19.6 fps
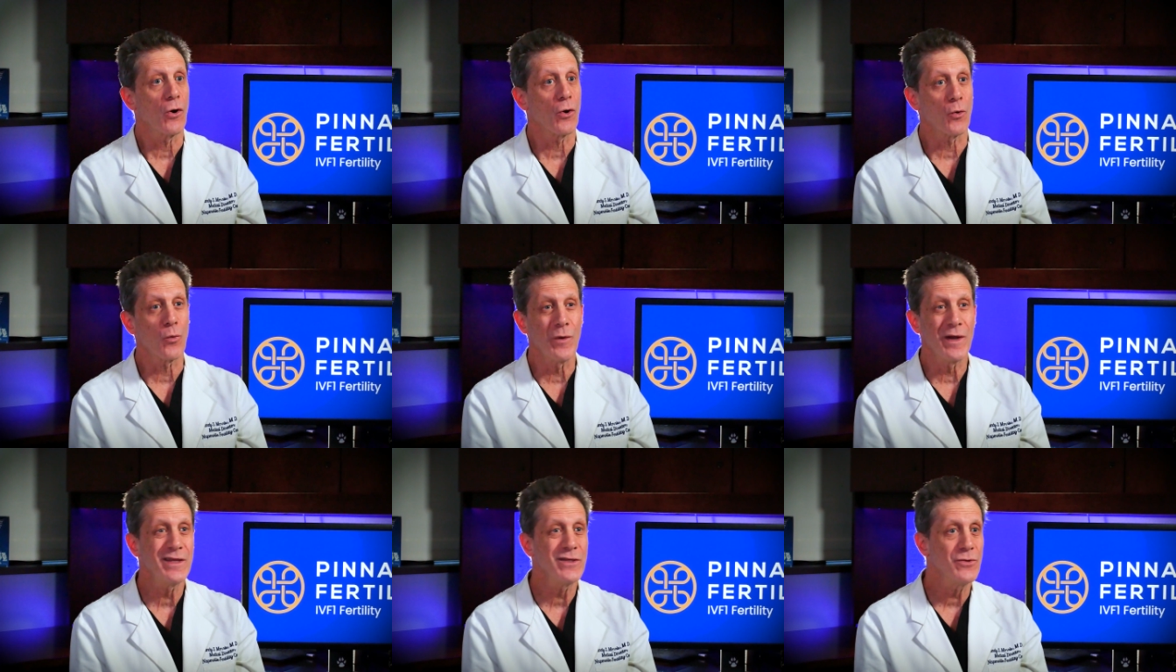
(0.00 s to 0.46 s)
or
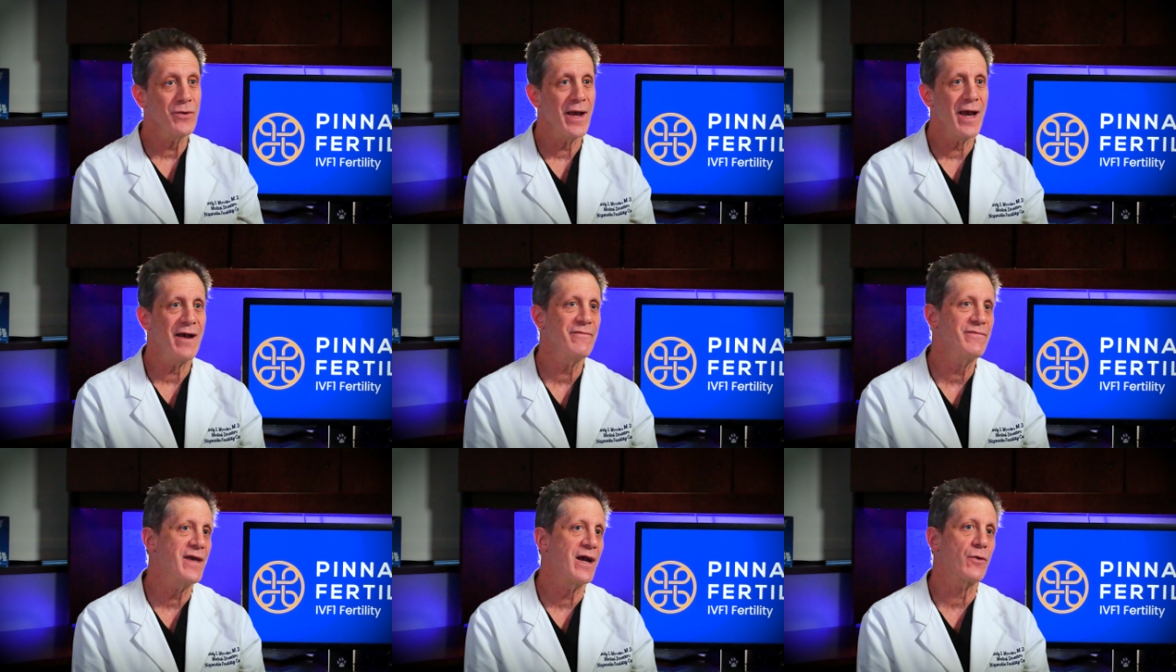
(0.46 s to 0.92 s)
when you
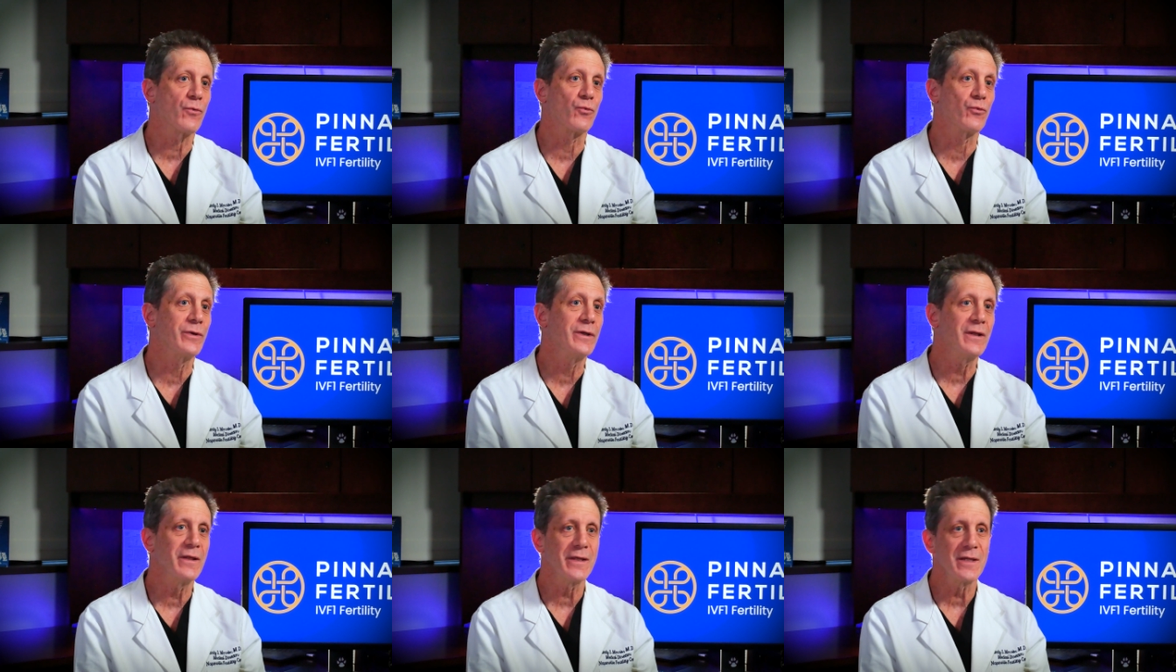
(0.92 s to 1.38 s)
have that
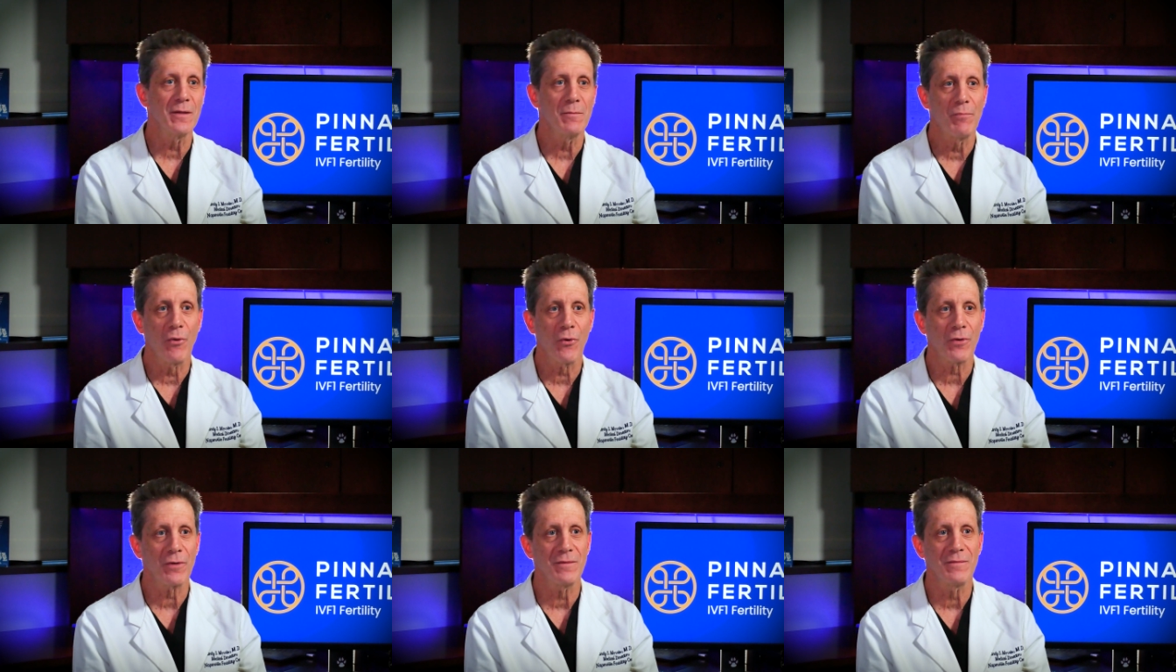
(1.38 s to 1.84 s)
really
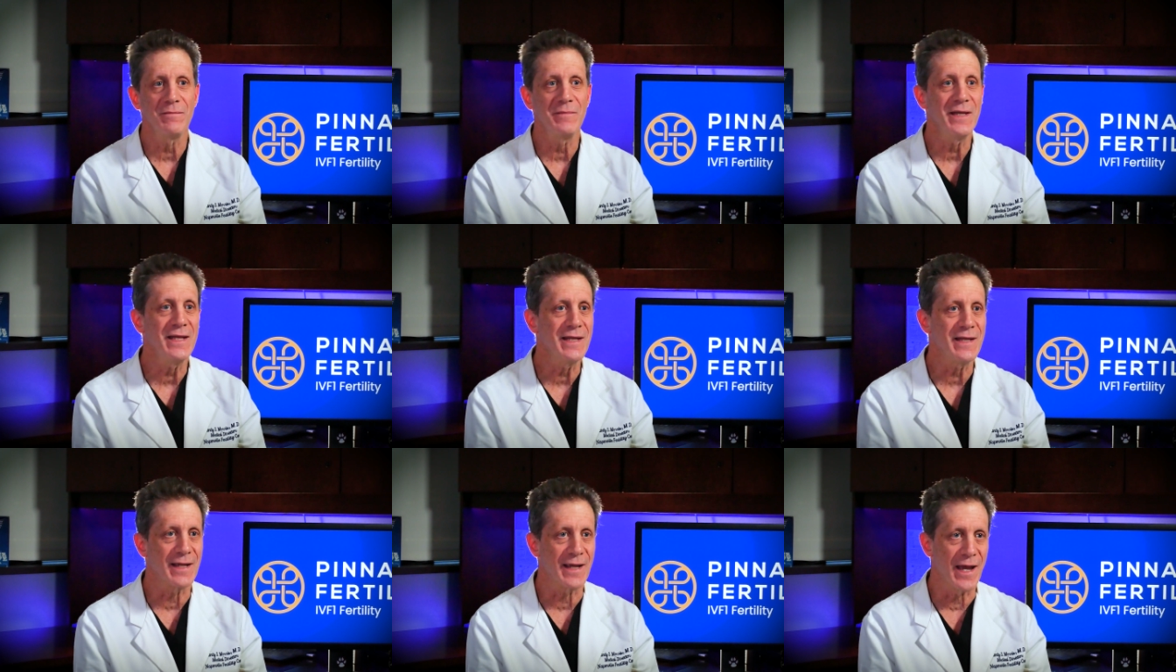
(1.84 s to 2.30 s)
important
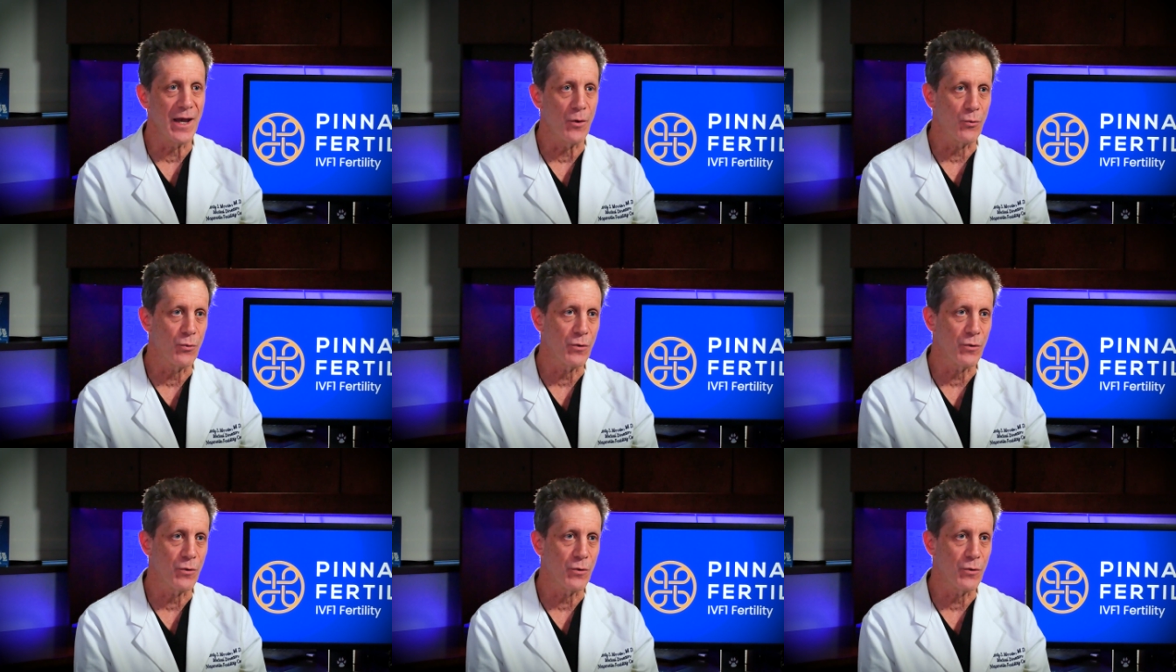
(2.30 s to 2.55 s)
meeting at